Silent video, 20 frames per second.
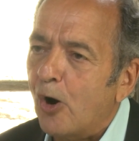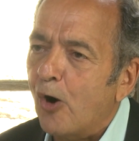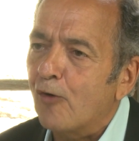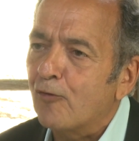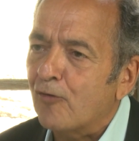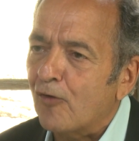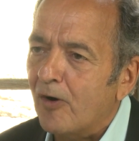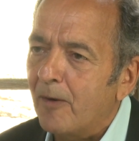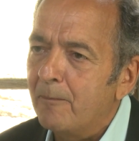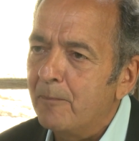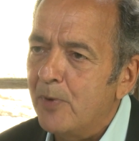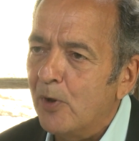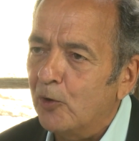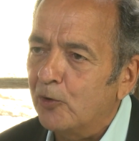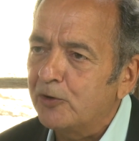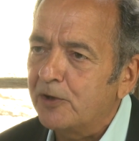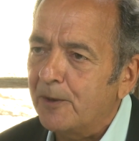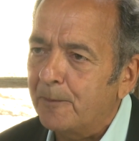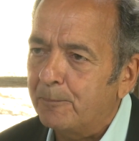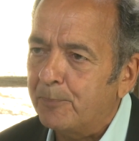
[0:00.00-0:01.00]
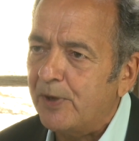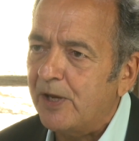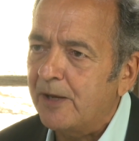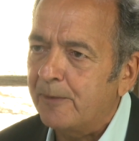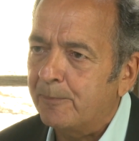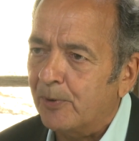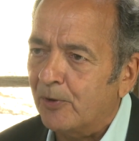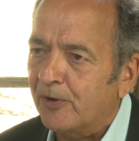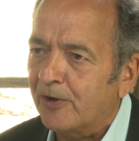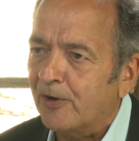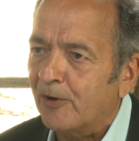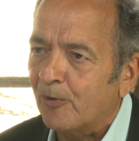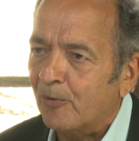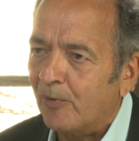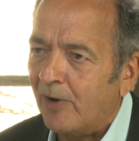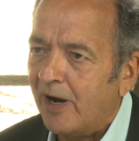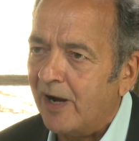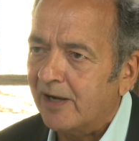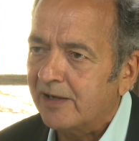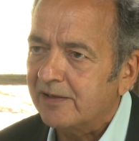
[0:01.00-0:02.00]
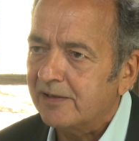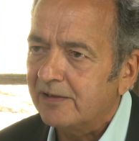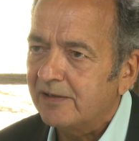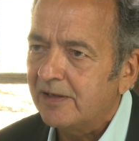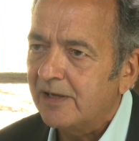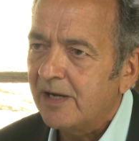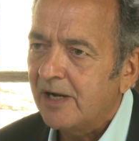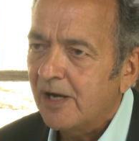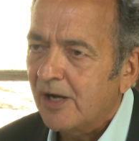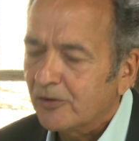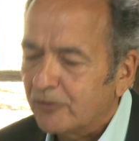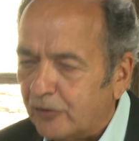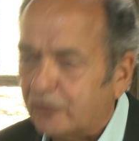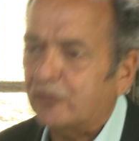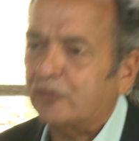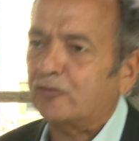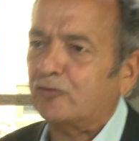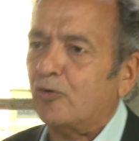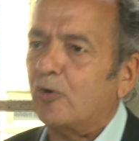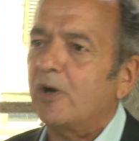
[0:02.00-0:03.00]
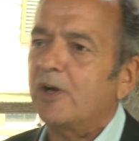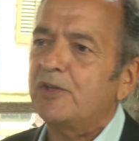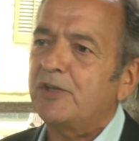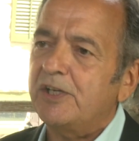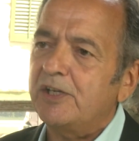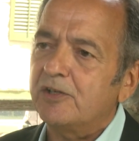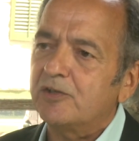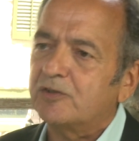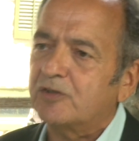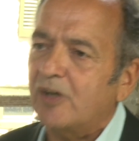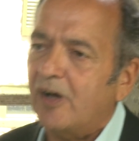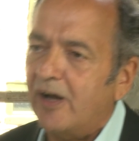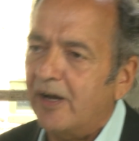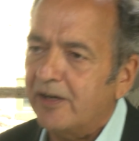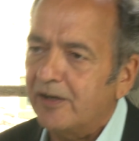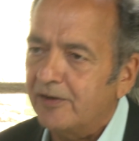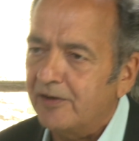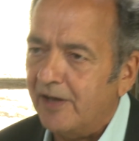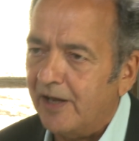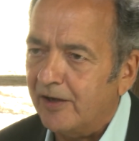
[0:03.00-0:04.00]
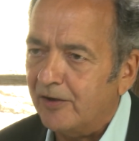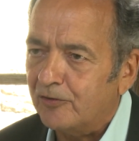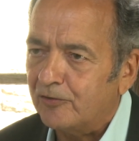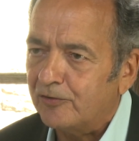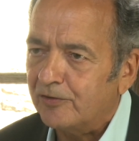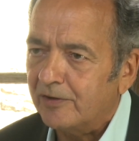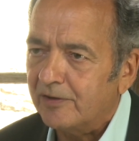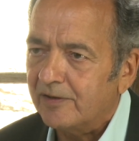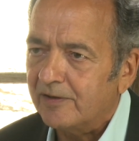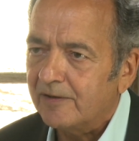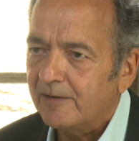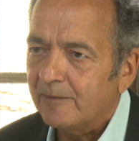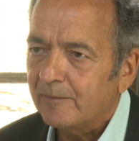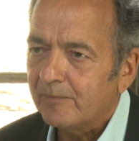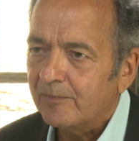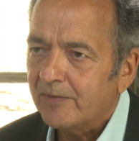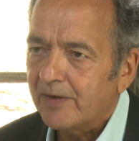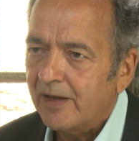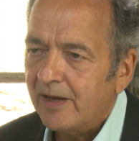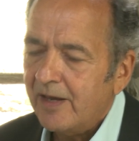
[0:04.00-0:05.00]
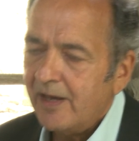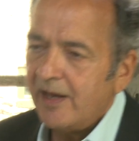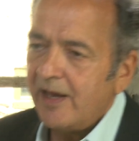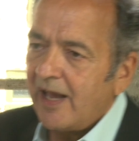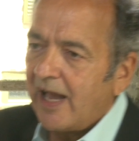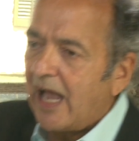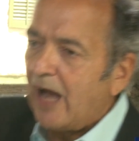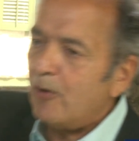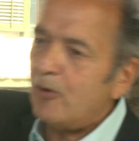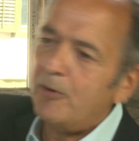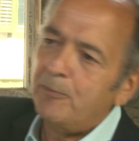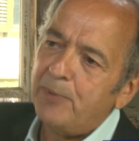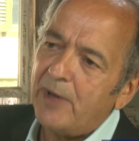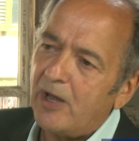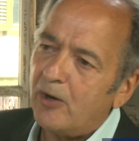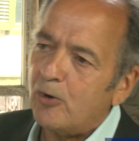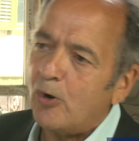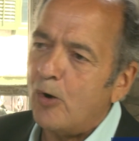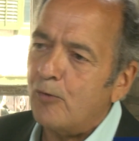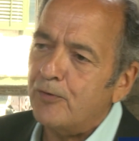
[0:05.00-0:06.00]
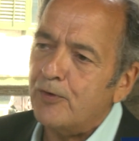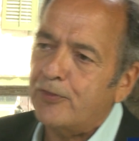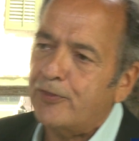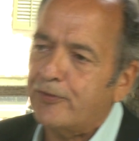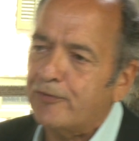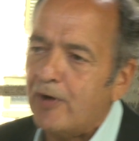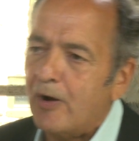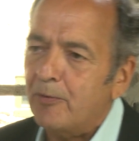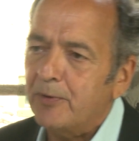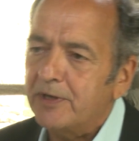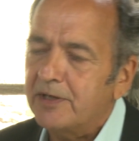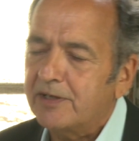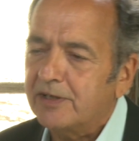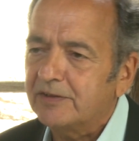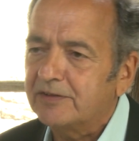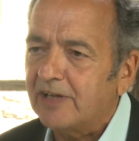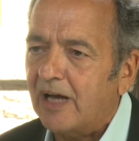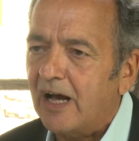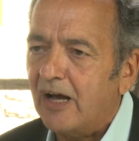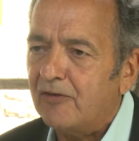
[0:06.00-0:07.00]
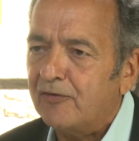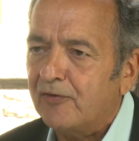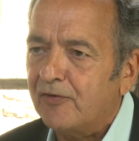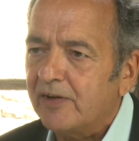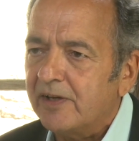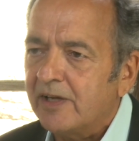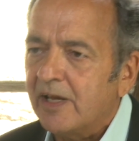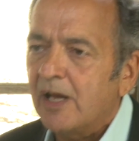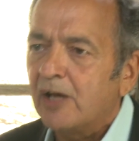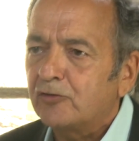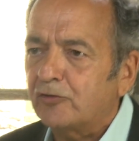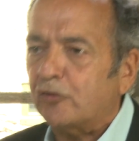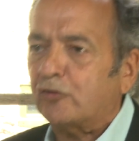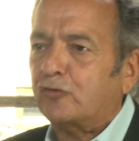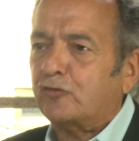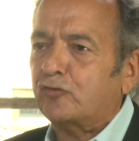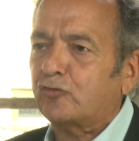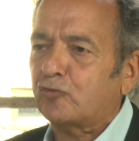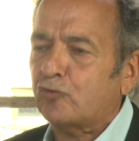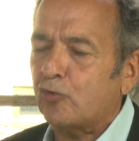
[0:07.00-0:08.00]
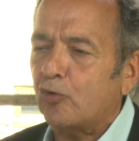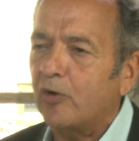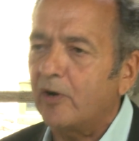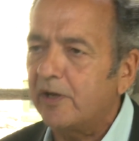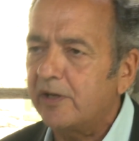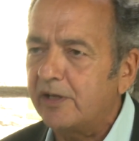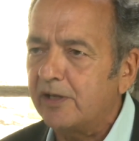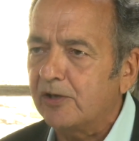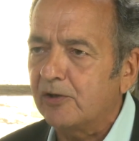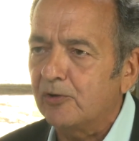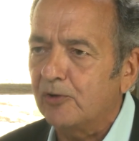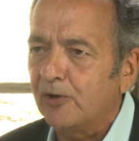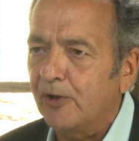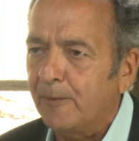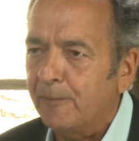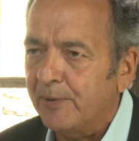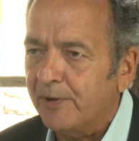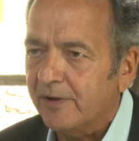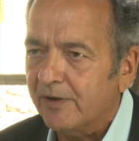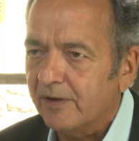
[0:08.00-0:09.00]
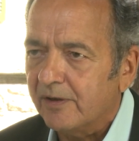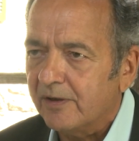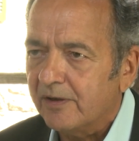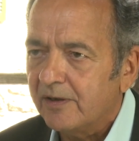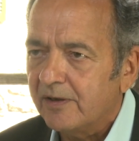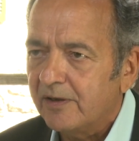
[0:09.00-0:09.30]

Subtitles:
over 1 million people in Iraq. Destroy the entire nation. How about overthrowing Gaddafi, destroying Libya?